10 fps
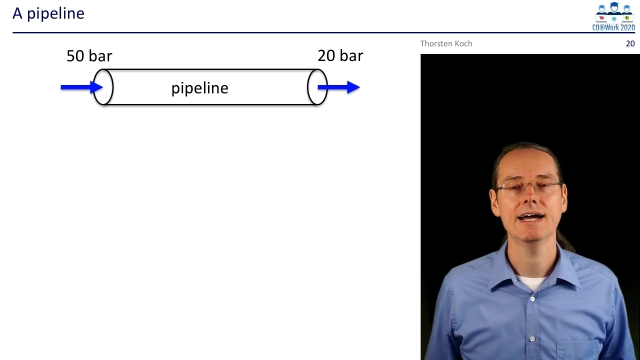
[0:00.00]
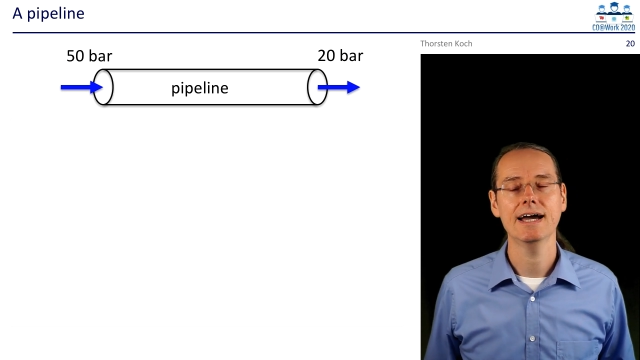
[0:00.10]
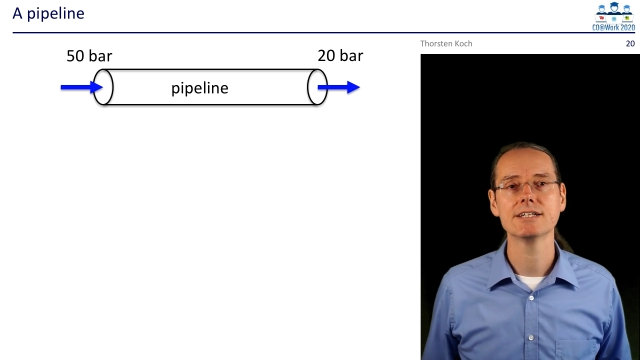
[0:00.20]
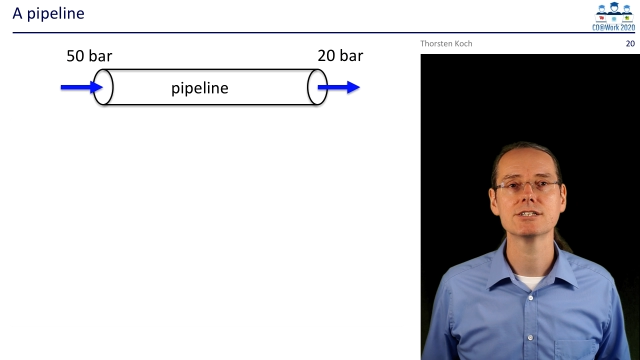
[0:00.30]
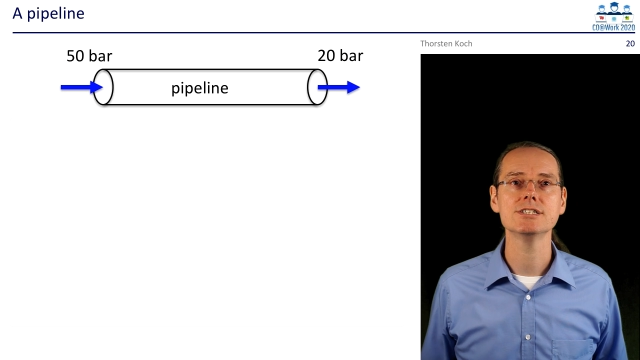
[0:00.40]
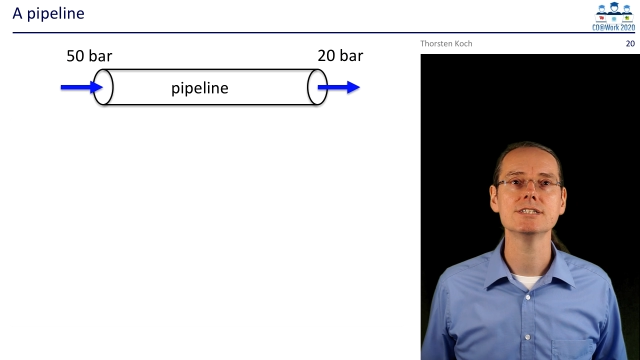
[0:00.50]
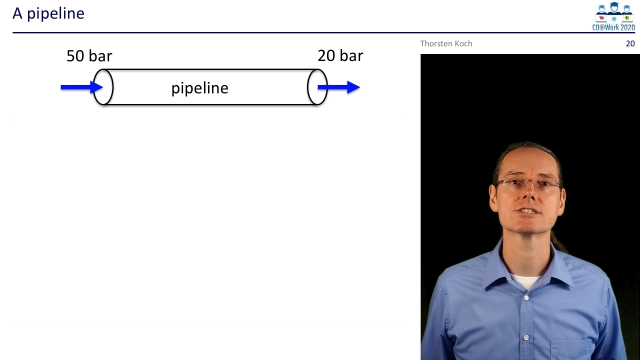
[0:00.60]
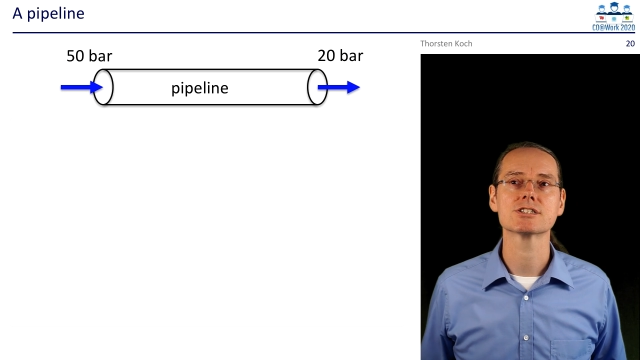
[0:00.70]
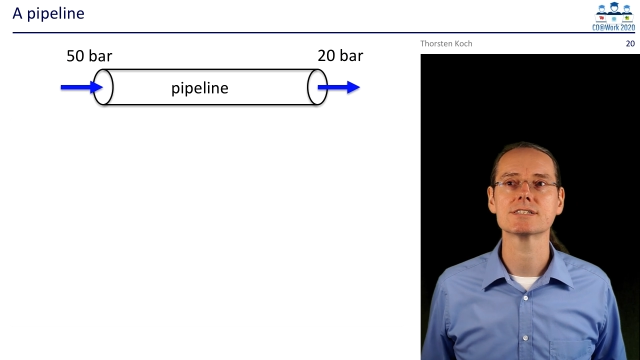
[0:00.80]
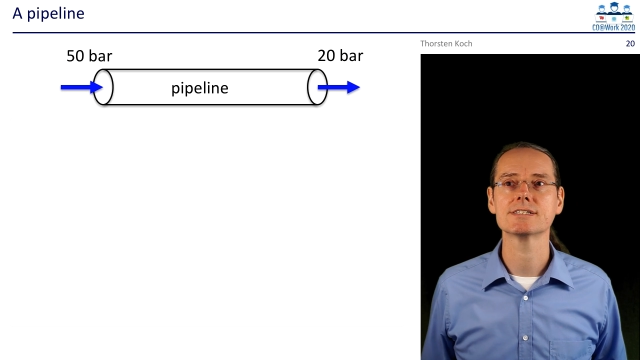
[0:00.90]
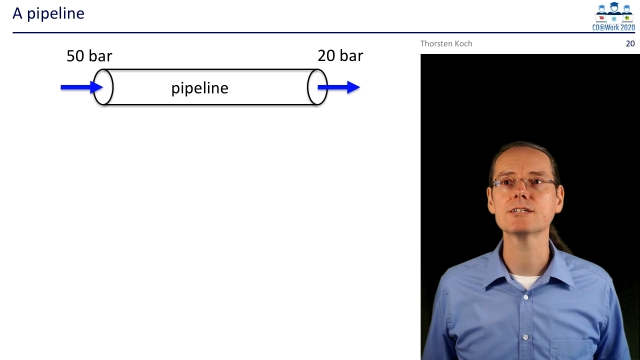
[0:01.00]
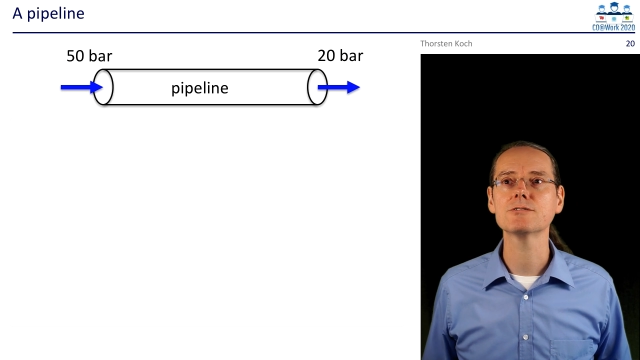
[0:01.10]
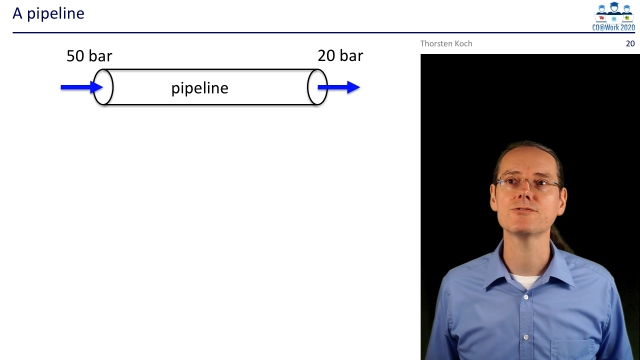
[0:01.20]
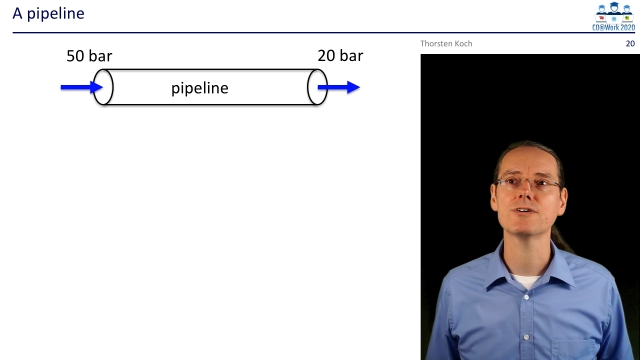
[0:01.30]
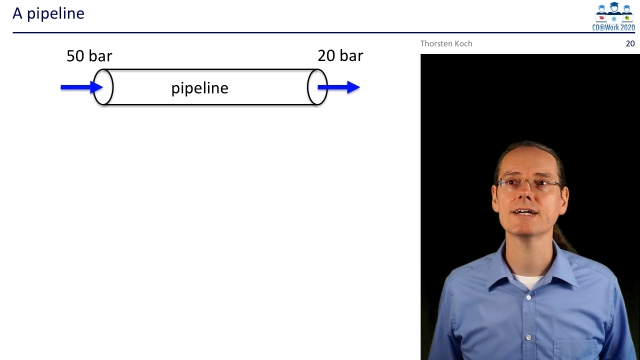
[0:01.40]
LNG is just
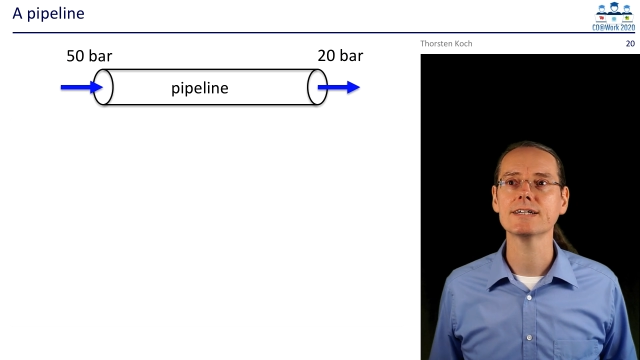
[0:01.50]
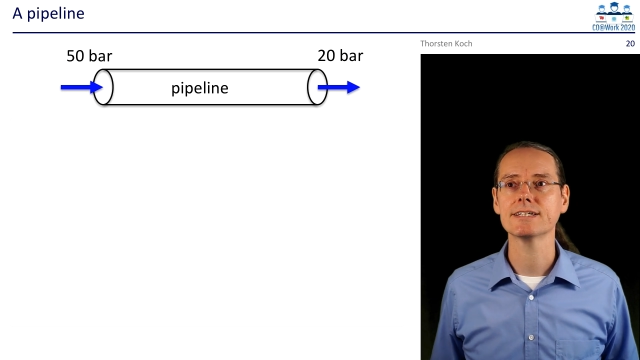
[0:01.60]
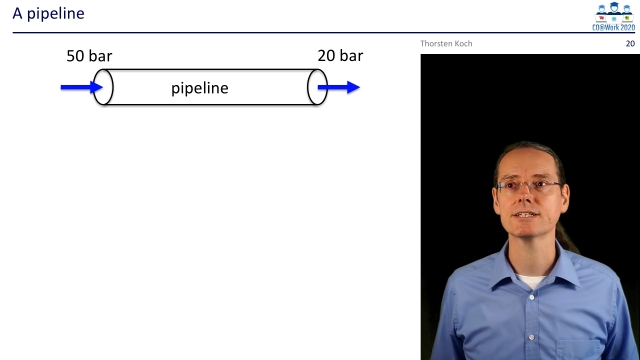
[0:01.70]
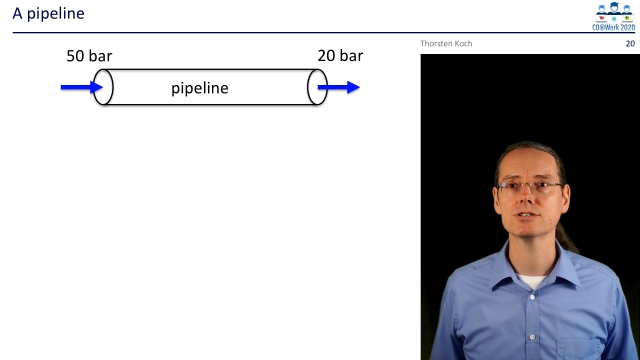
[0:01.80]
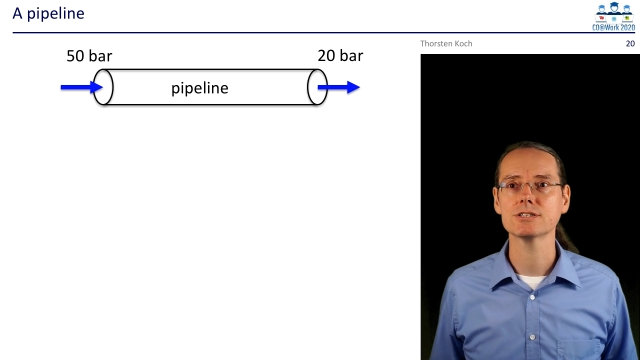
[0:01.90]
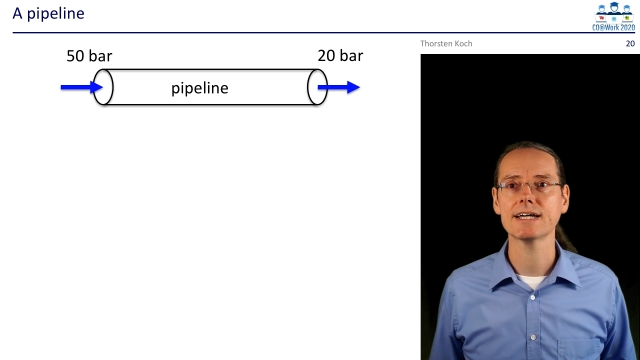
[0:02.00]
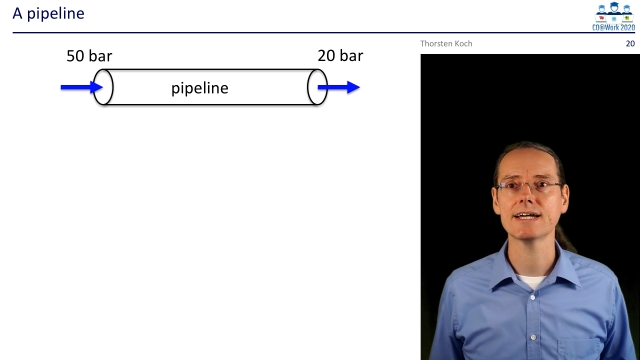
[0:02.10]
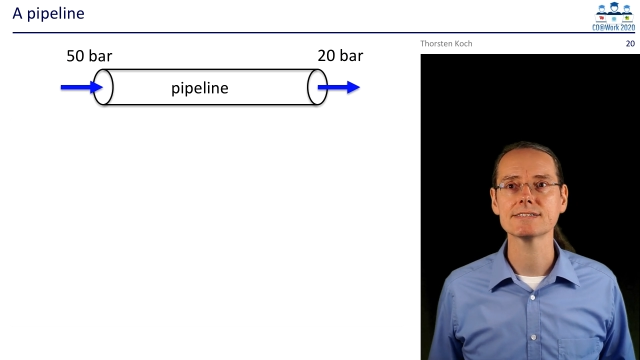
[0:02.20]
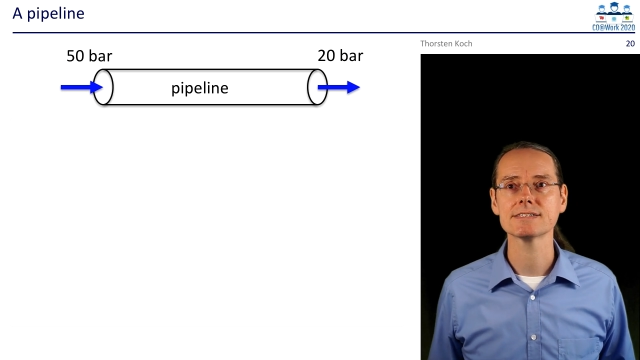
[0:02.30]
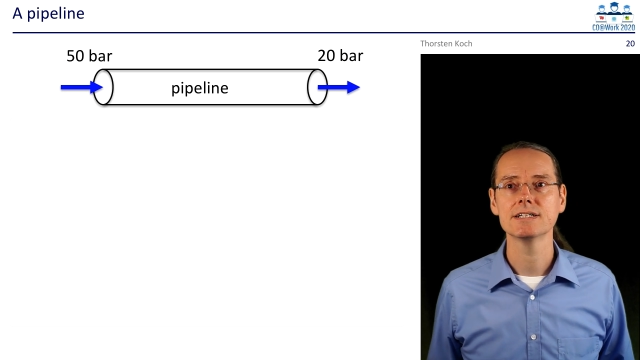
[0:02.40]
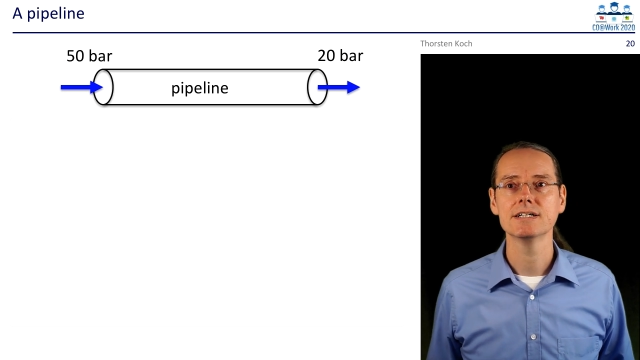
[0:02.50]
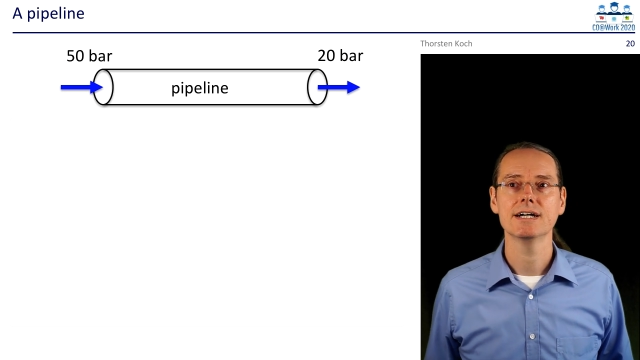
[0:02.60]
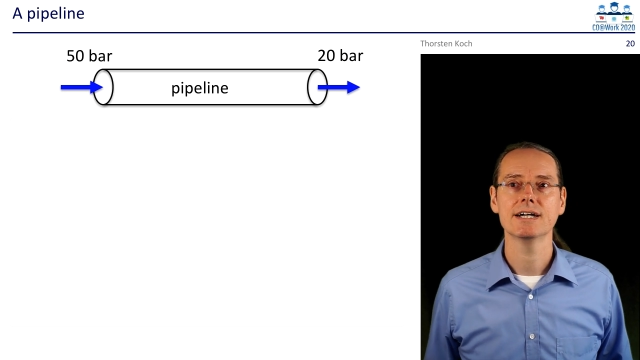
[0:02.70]
liquefied natural gas.